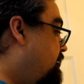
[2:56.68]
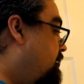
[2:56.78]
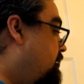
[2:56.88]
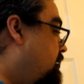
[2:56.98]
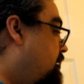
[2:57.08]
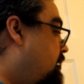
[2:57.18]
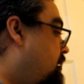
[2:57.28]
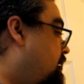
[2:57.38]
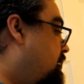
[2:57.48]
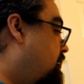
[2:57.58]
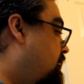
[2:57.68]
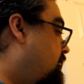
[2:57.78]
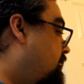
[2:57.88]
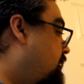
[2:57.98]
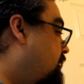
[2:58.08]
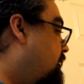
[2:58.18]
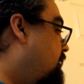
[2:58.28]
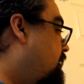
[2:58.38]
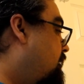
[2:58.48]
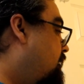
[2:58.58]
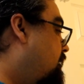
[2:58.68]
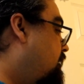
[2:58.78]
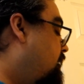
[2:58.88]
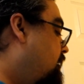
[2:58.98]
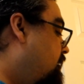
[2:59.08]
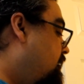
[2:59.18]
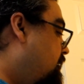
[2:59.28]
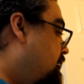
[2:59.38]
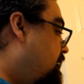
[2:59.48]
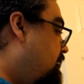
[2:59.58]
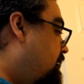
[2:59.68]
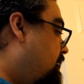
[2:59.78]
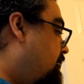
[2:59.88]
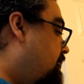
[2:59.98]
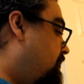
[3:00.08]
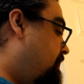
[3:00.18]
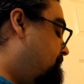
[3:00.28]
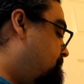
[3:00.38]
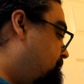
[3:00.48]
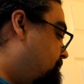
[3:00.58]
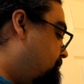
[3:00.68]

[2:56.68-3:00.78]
Nobody speaks.